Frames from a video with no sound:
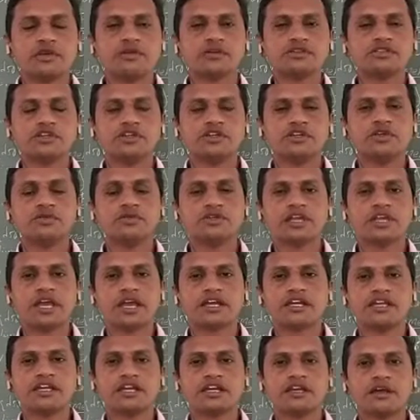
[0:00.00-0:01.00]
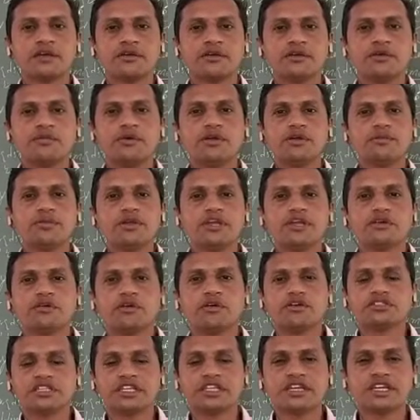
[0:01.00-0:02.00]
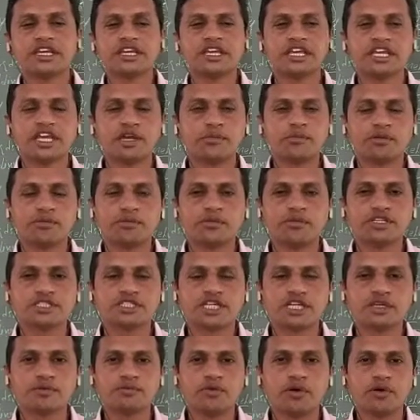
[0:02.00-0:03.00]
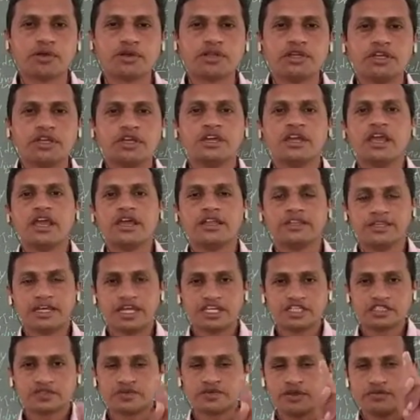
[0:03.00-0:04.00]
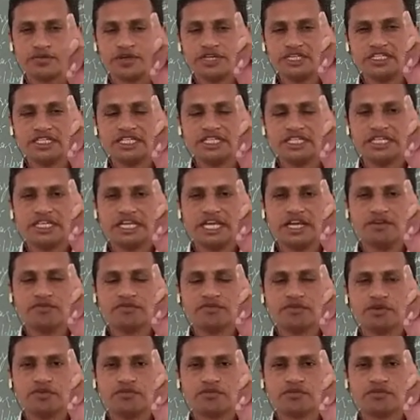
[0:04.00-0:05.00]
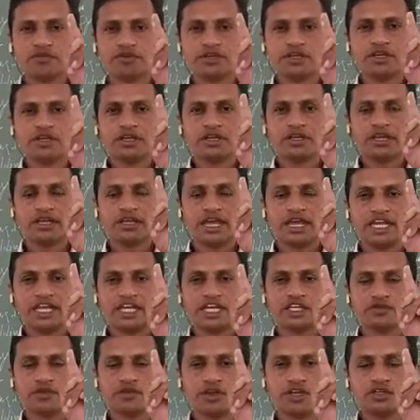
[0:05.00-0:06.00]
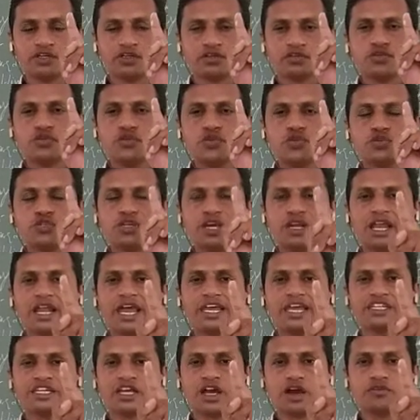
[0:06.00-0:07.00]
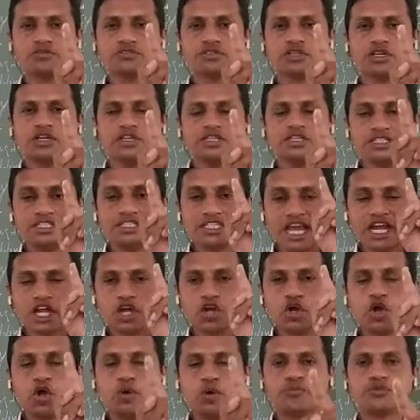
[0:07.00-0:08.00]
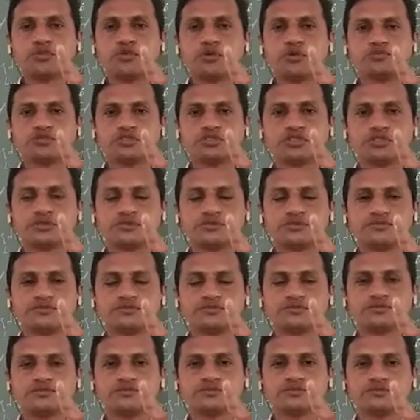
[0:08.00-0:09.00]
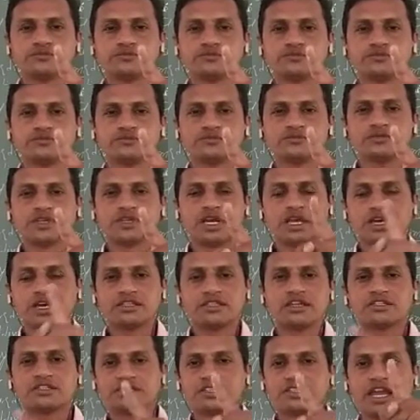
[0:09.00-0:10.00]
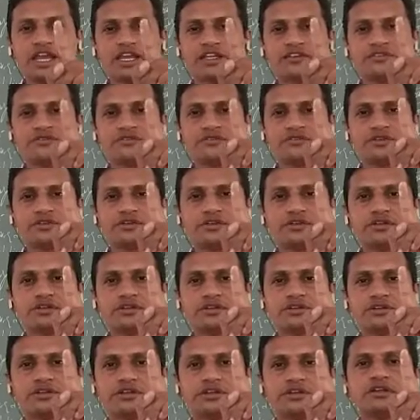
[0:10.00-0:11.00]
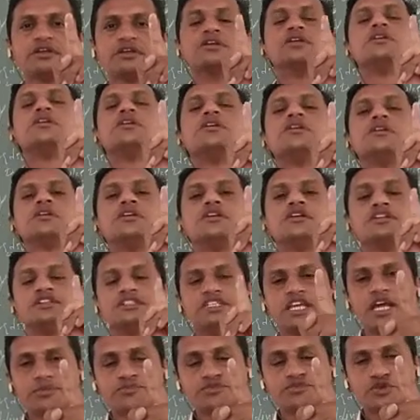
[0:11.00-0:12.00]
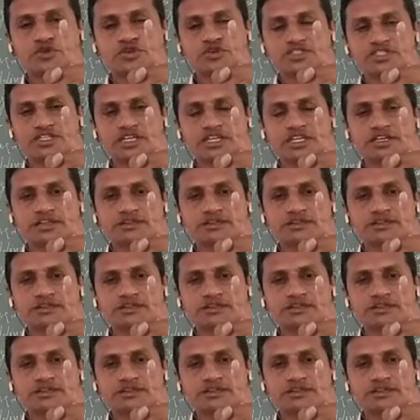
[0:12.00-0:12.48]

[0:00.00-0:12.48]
was a new technique. A human being was thinking about much and more. And that's why Virginia Woolf in 1922, The Lighthouse, Jacob Rooms. Other side, James Joyce,